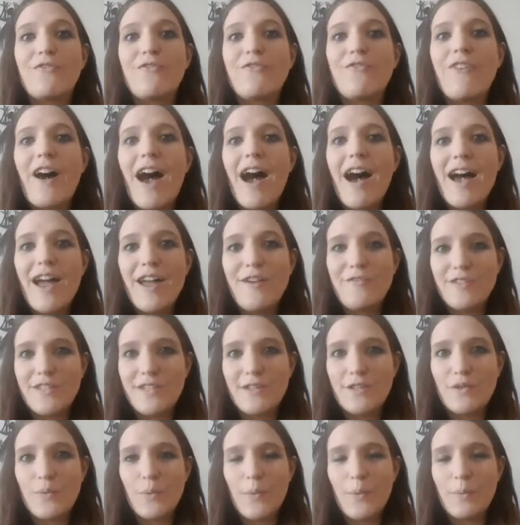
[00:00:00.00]
5
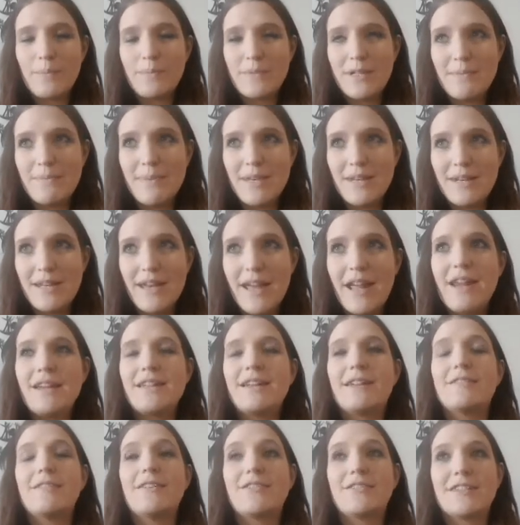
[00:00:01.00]
to midnight,
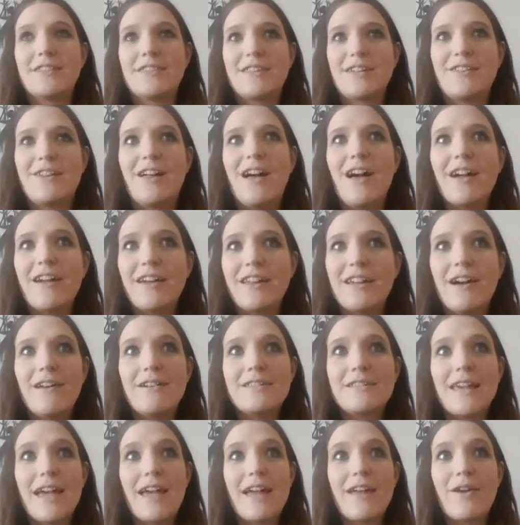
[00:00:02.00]
I looked at the clock and I
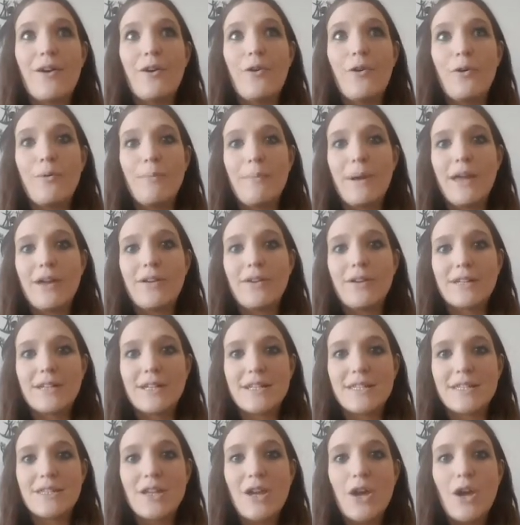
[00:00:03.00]
was like, oh my
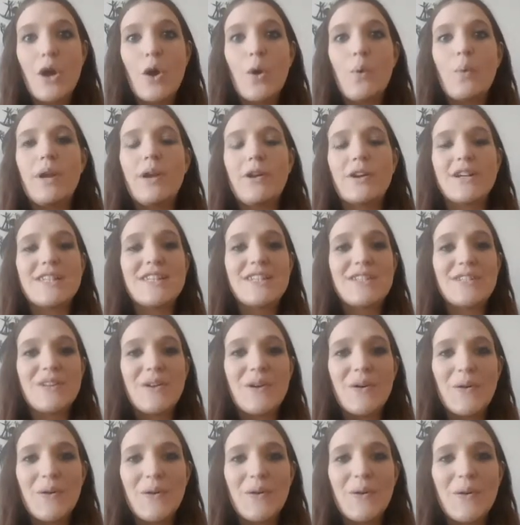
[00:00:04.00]
goodness, we are
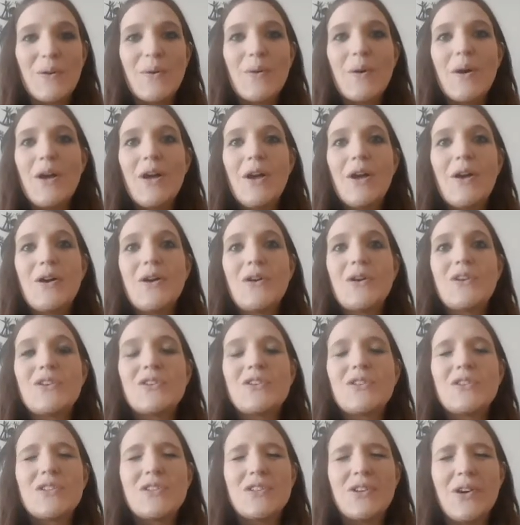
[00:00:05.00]
so
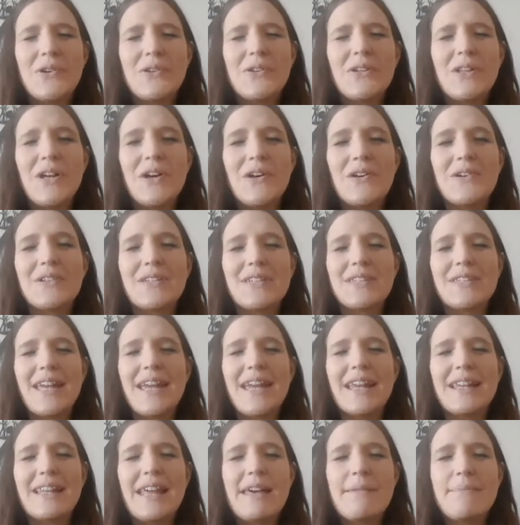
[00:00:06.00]
close. They
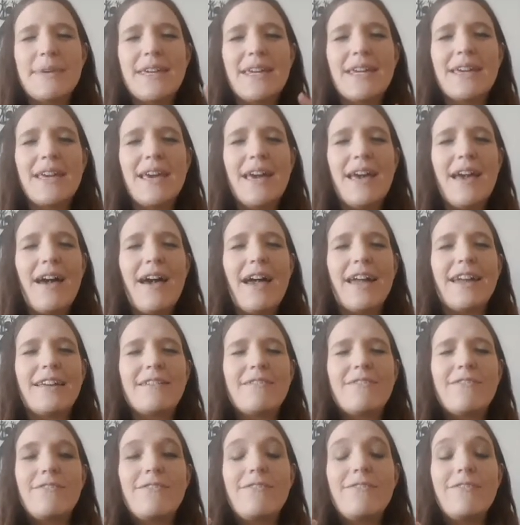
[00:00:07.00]
had let me, I
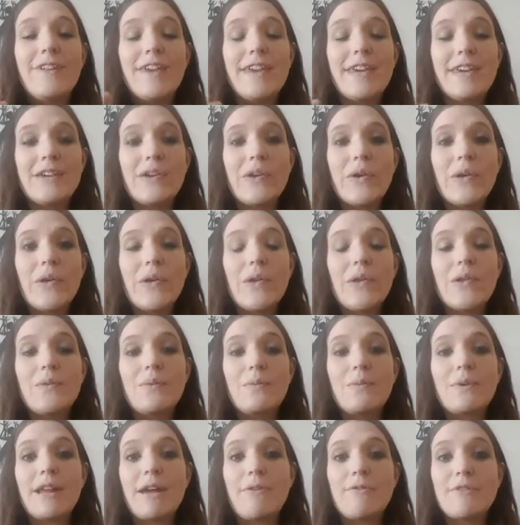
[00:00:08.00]
could feel
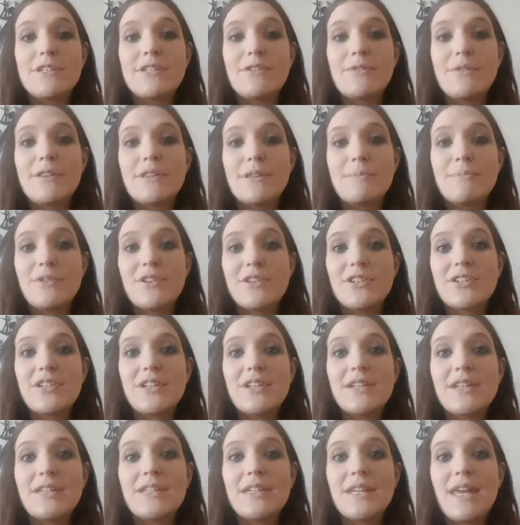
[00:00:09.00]
when I was doing the
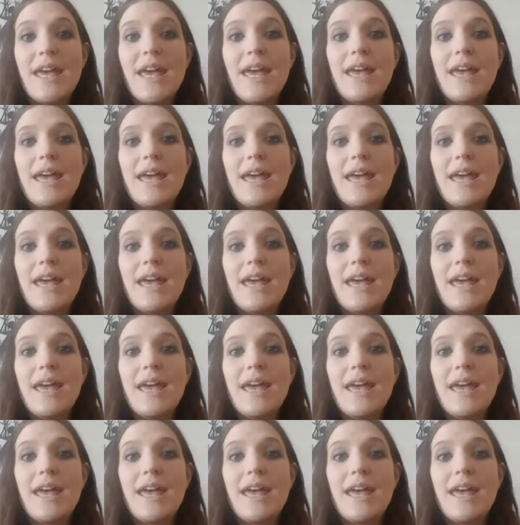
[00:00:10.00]
pushes,